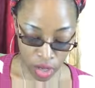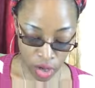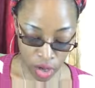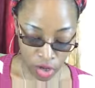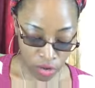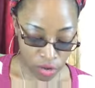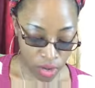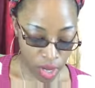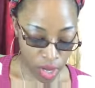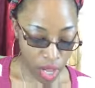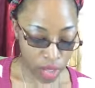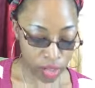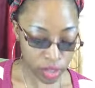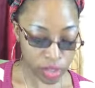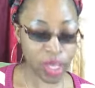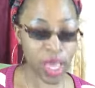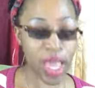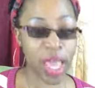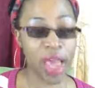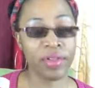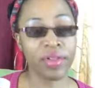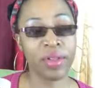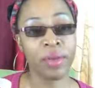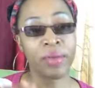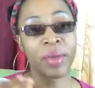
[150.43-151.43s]
You can also
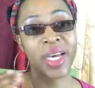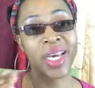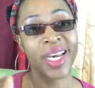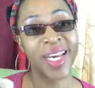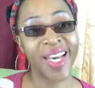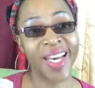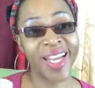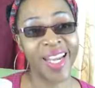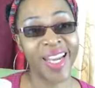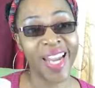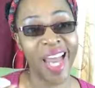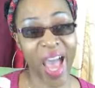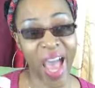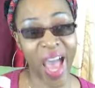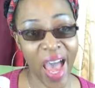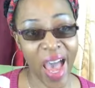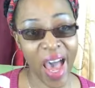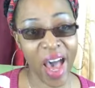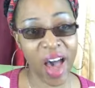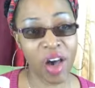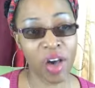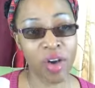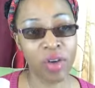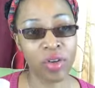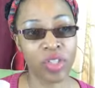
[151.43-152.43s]
have them cut
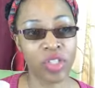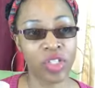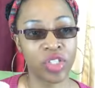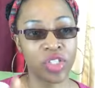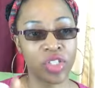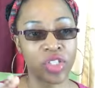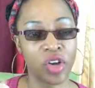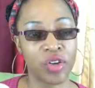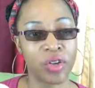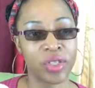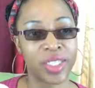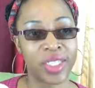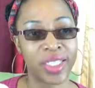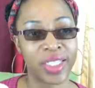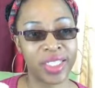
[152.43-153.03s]
out certain